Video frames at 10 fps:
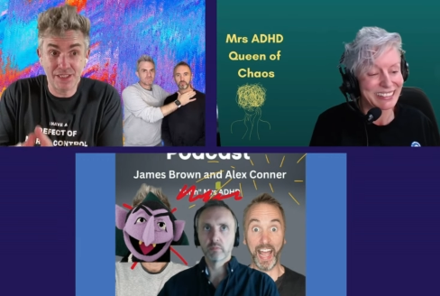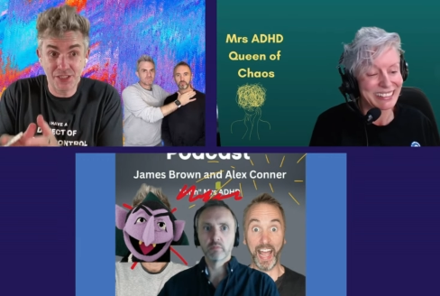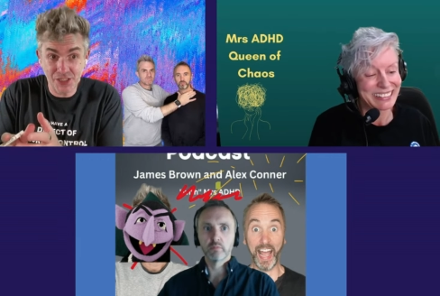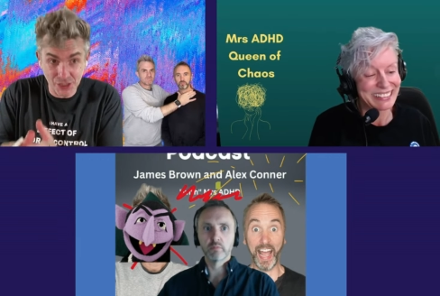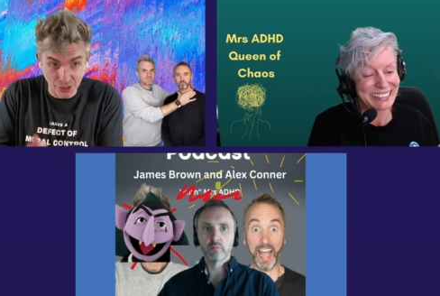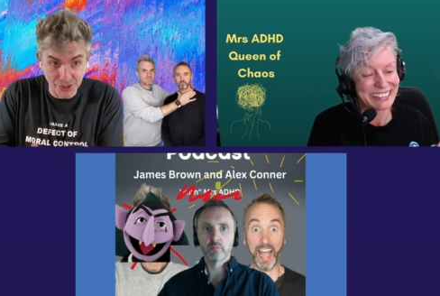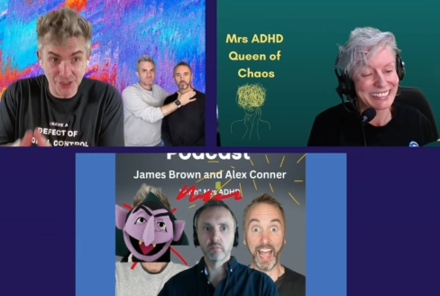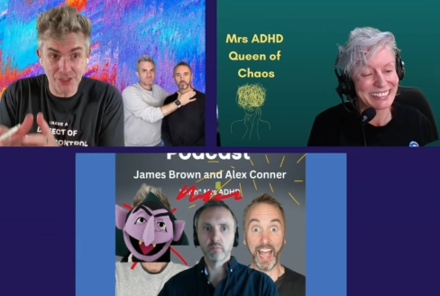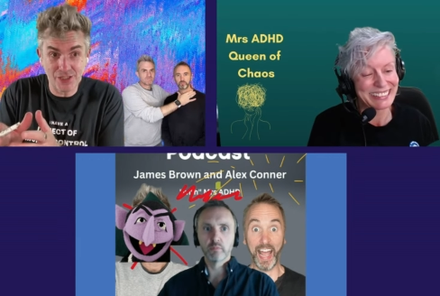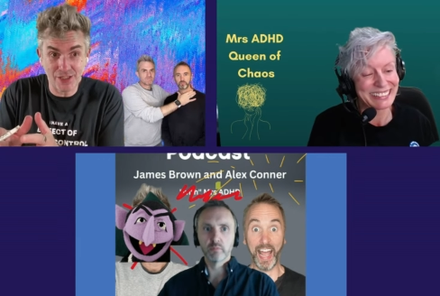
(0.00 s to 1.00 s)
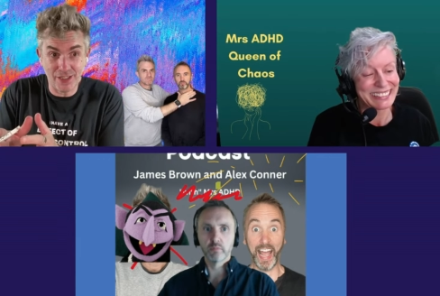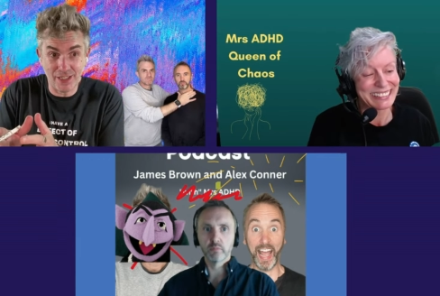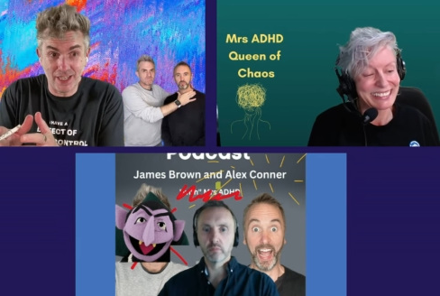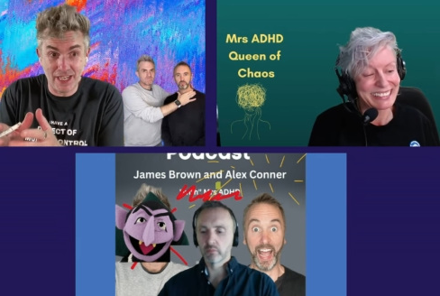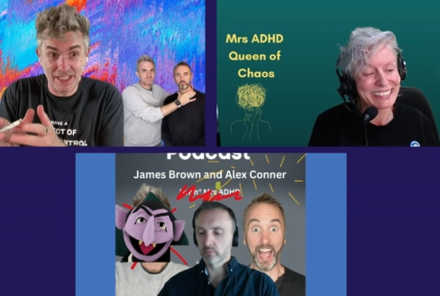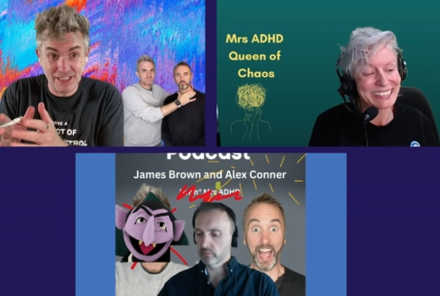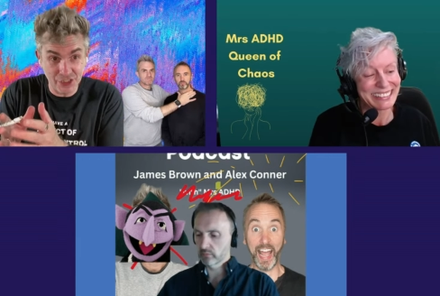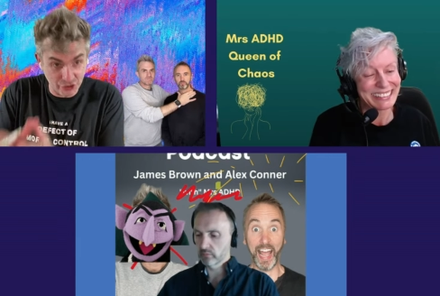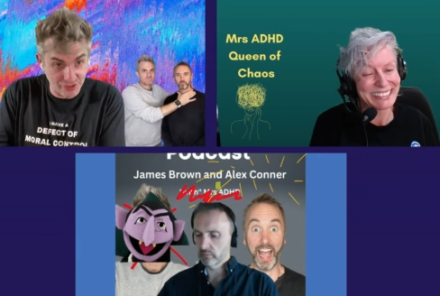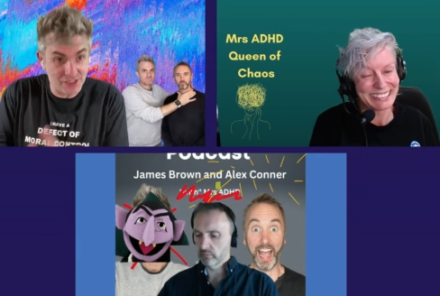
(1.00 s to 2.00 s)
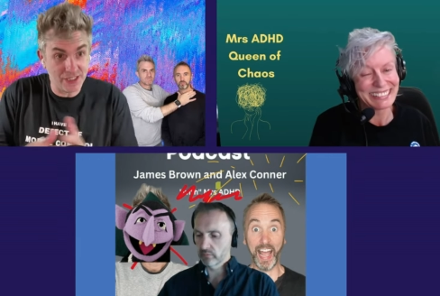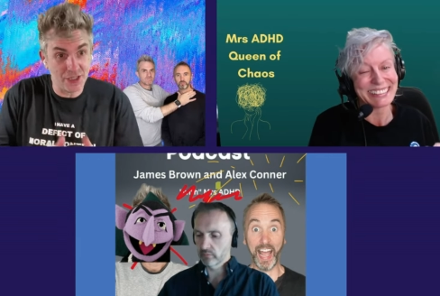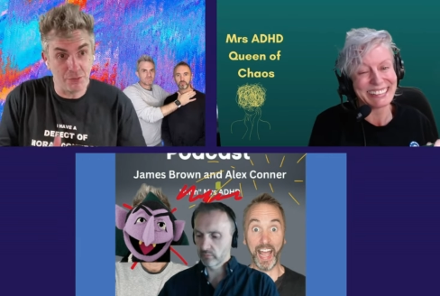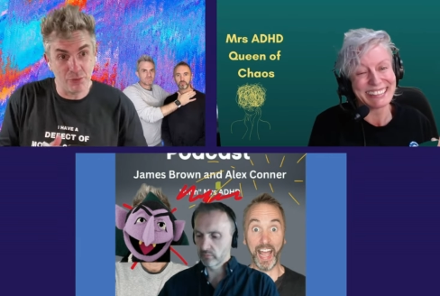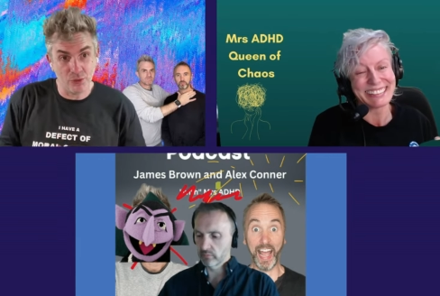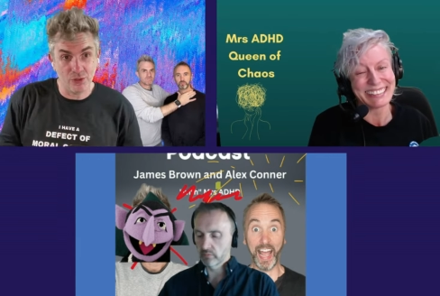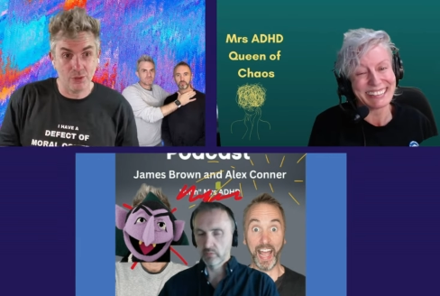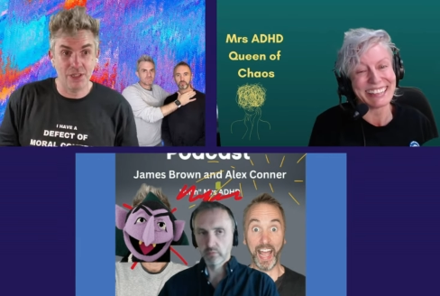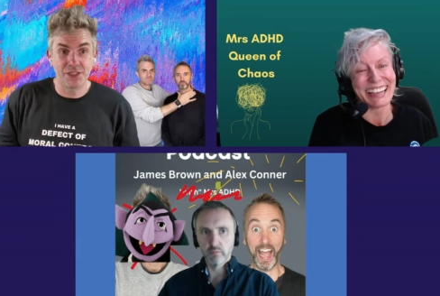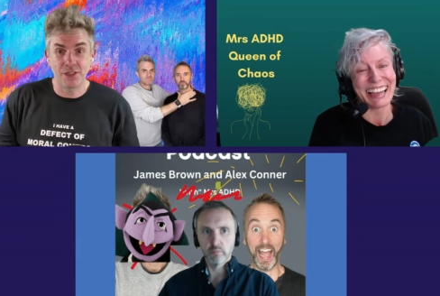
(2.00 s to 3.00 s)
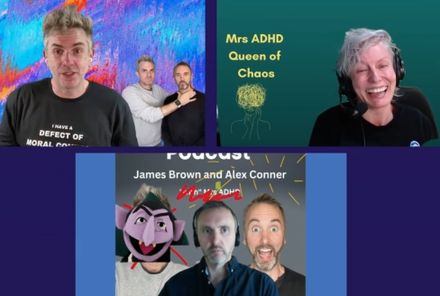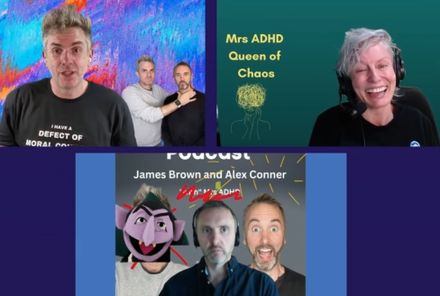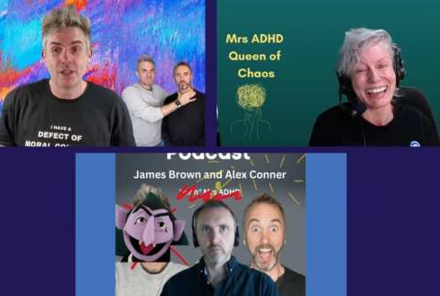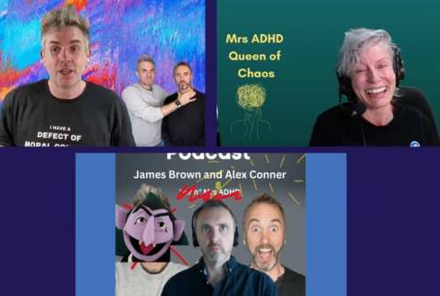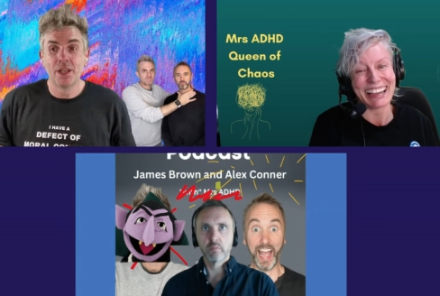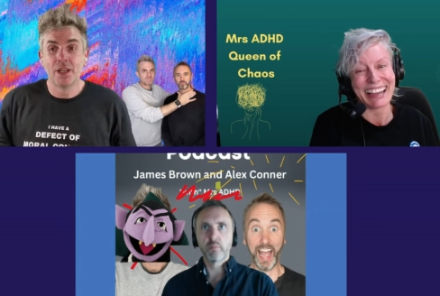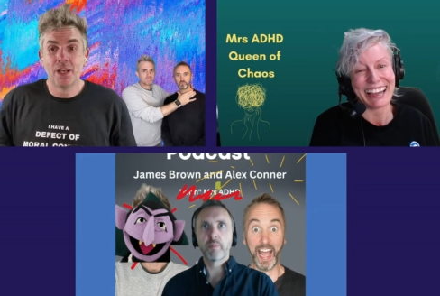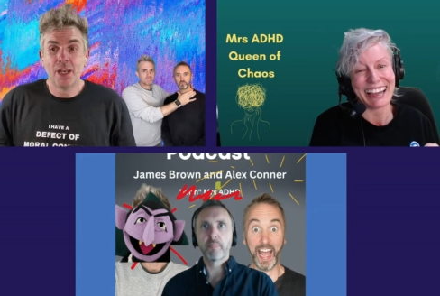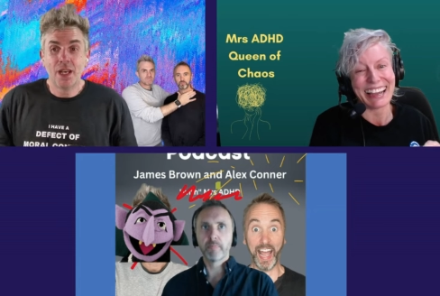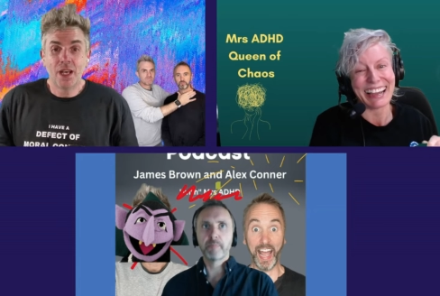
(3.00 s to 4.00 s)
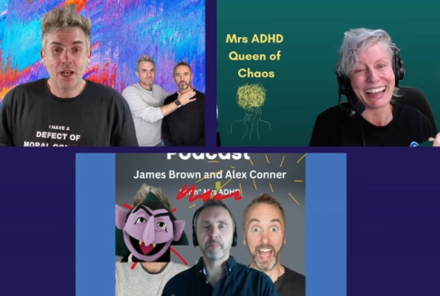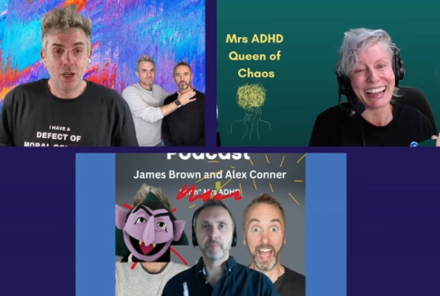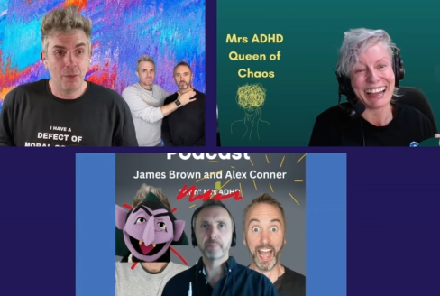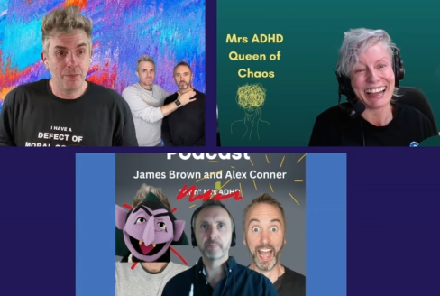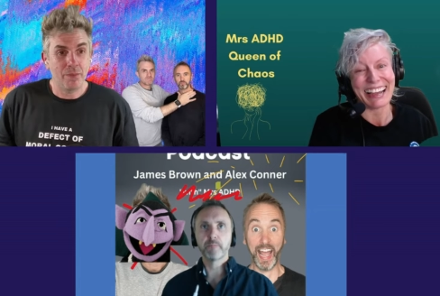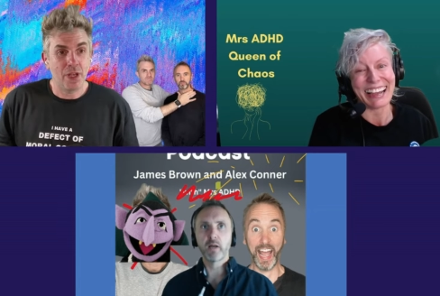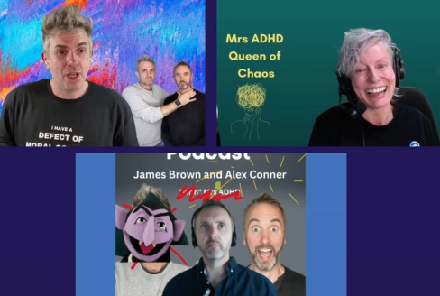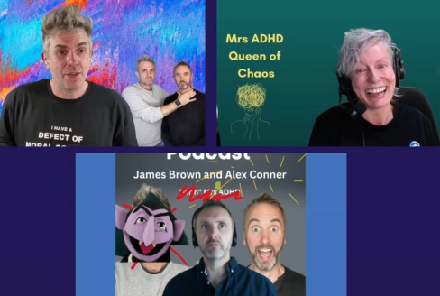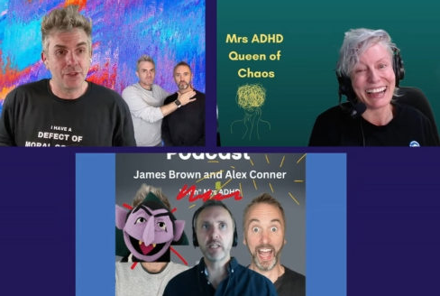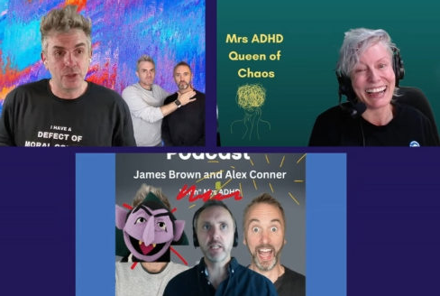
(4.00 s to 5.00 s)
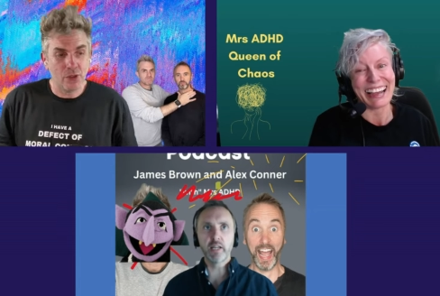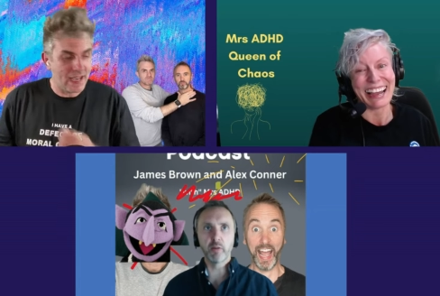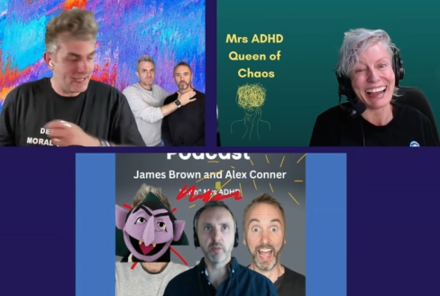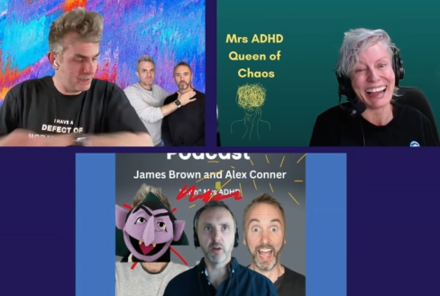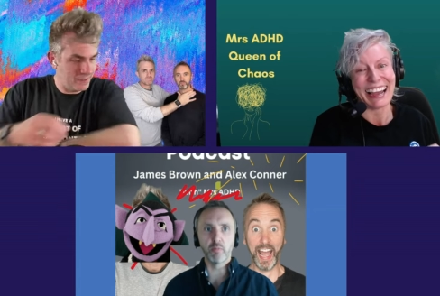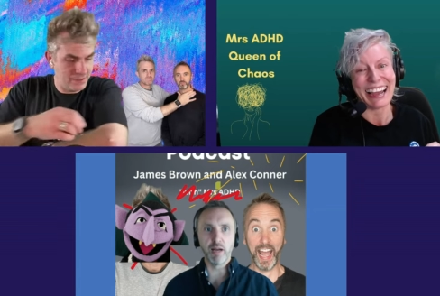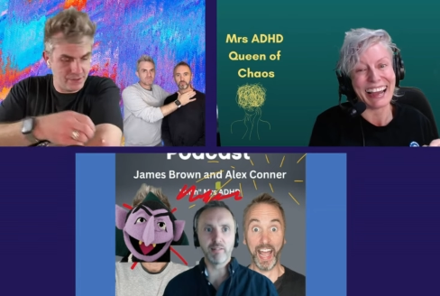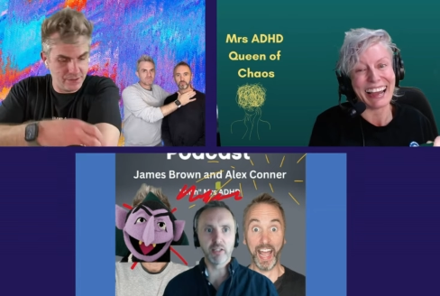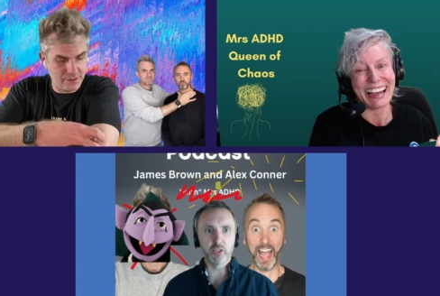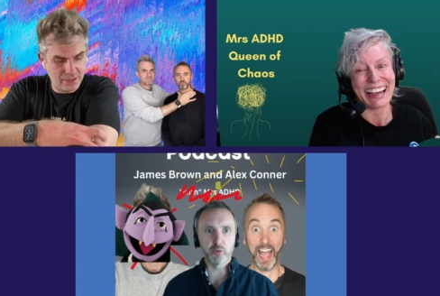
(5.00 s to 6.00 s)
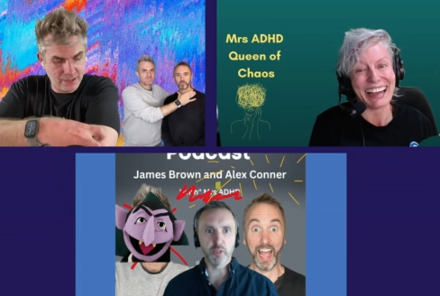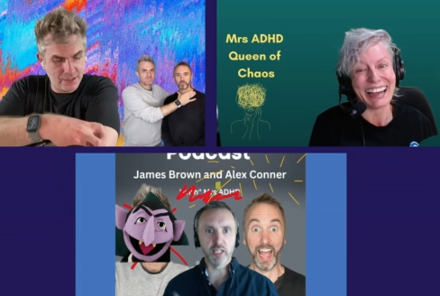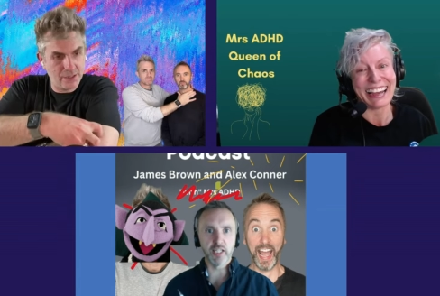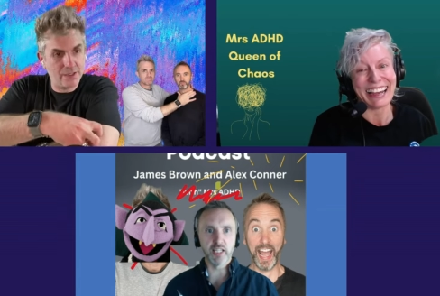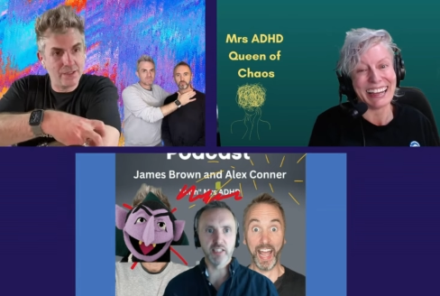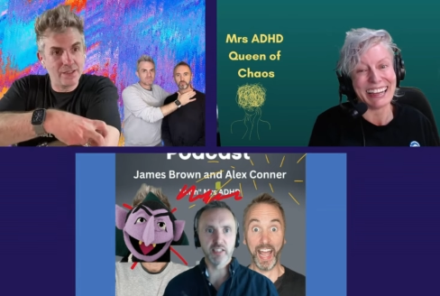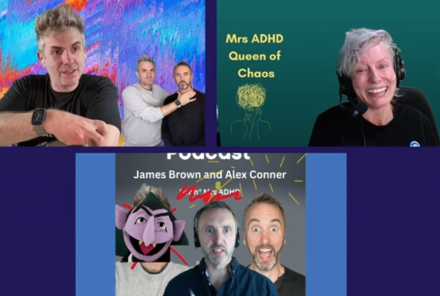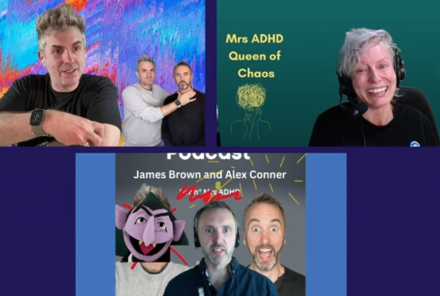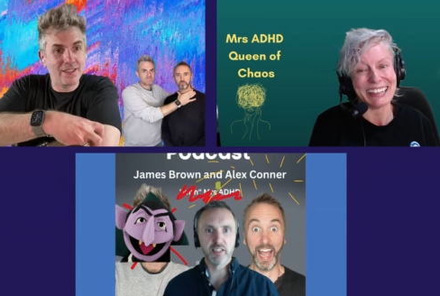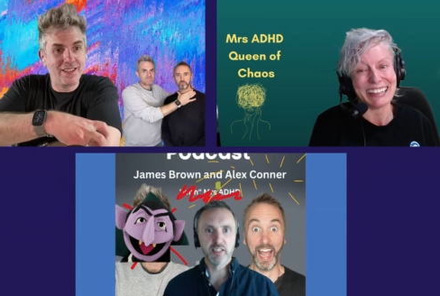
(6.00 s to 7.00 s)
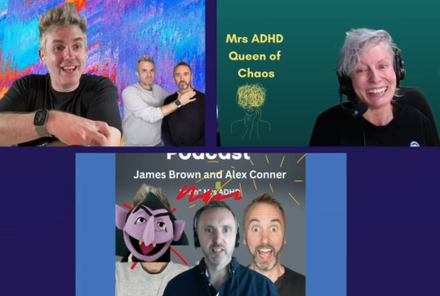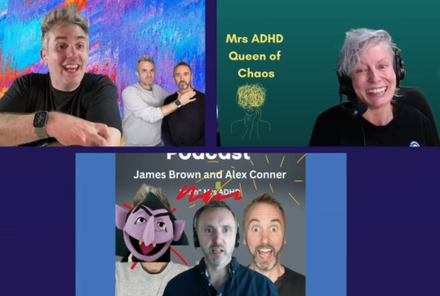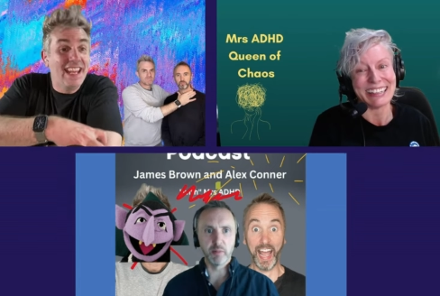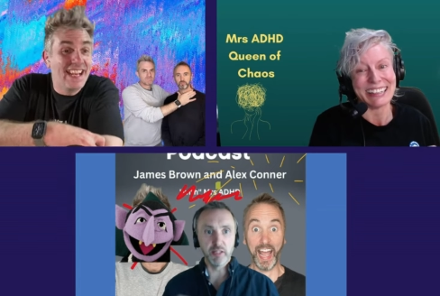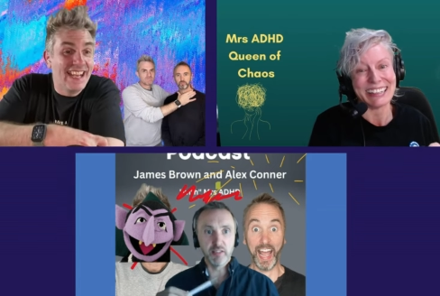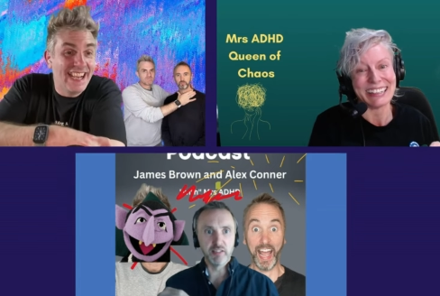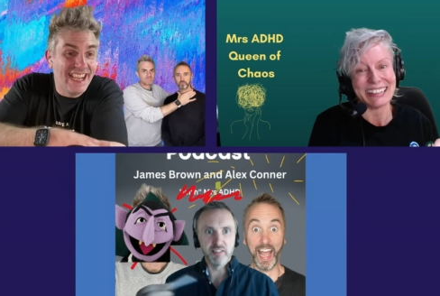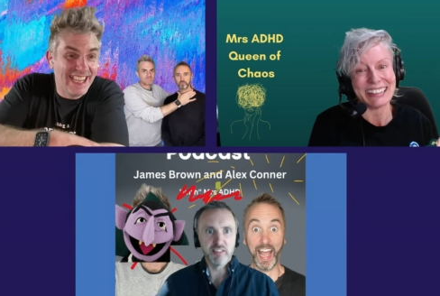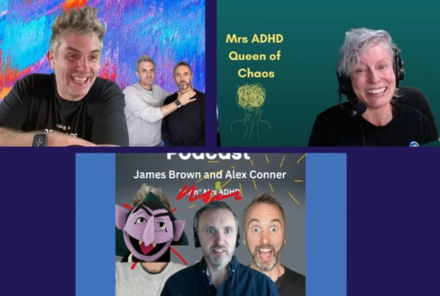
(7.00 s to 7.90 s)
Speaker 1: is such an interesting and important question. Yeah.
Speaker 2: Mm. Um, I really hope they're not married because we didn't answer. I mean,